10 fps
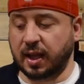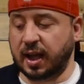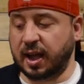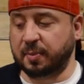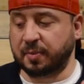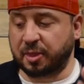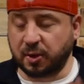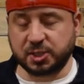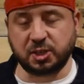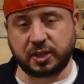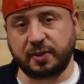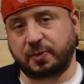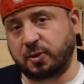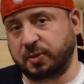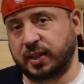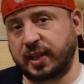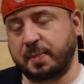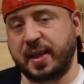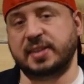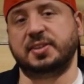Um, those looking for a really
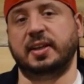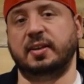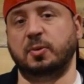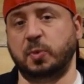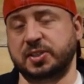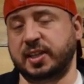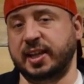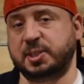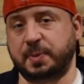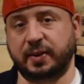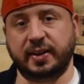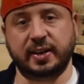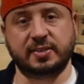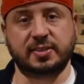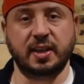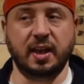amazing whiskey experience,